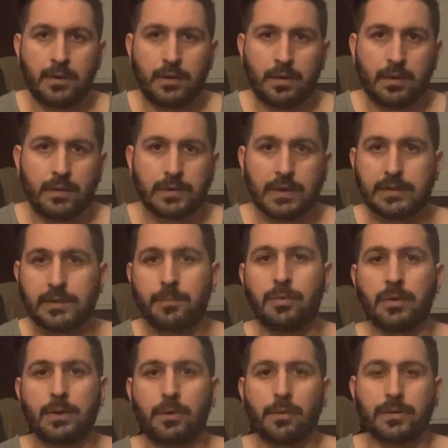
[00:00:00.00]
So that's the
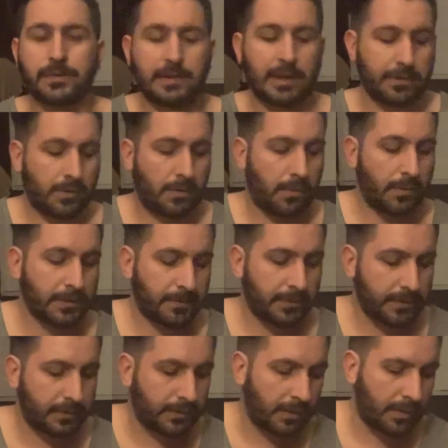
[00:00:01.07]
pre-chorus. Now the chorus for the
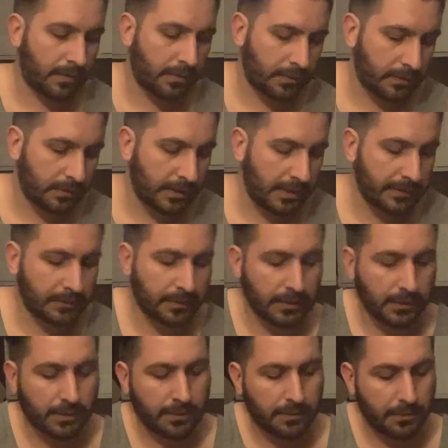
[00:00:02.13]
song, it's going to
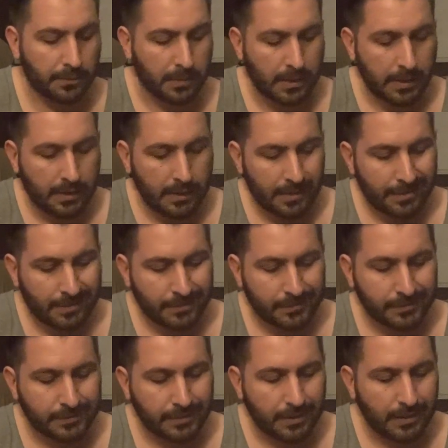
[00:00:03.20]
go
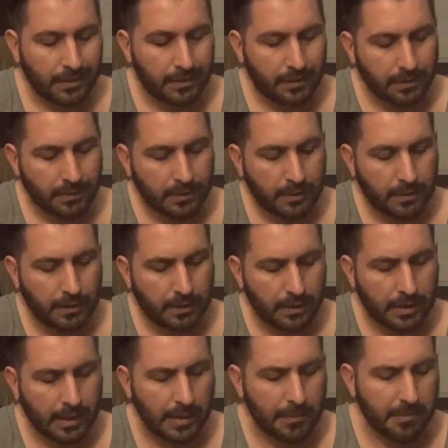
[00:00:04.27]
C, A
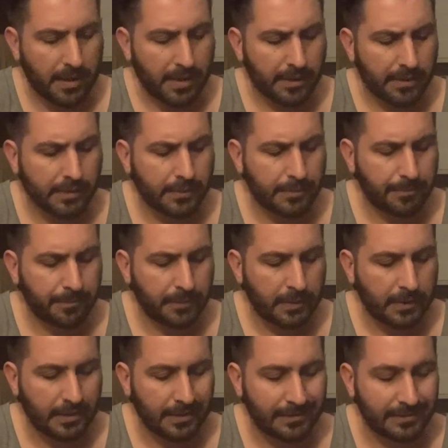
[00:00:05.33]
minor,
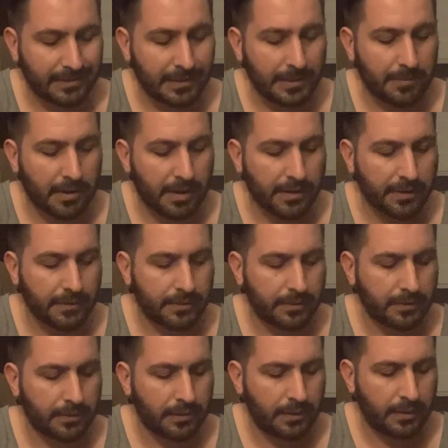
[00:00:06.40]
D minor,
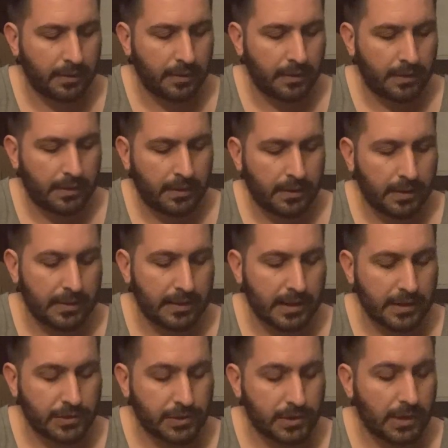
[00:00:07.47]
and that
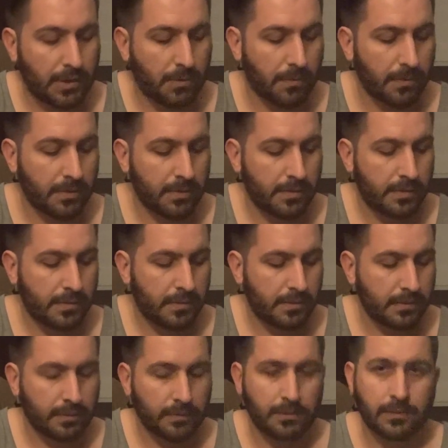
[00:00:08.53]
G chord
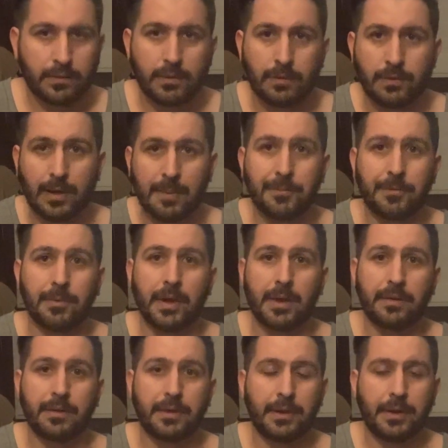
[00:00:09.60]
2 times around.
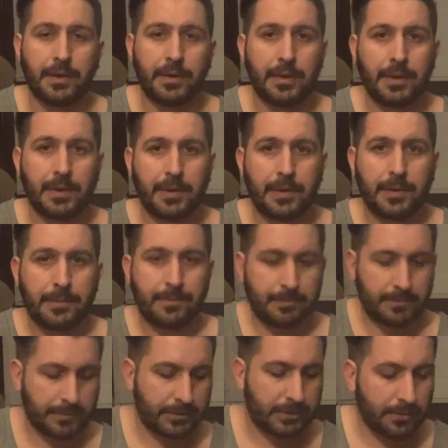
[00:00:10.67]

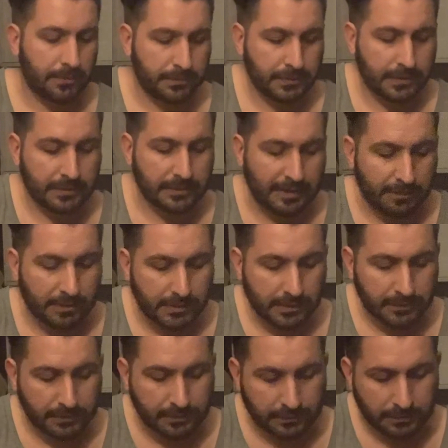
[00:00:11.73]
So it's going to sound like this
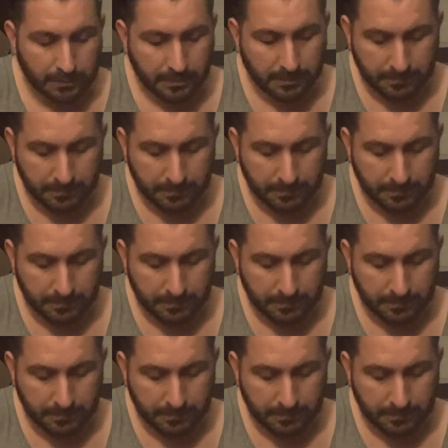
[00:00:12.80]
to start.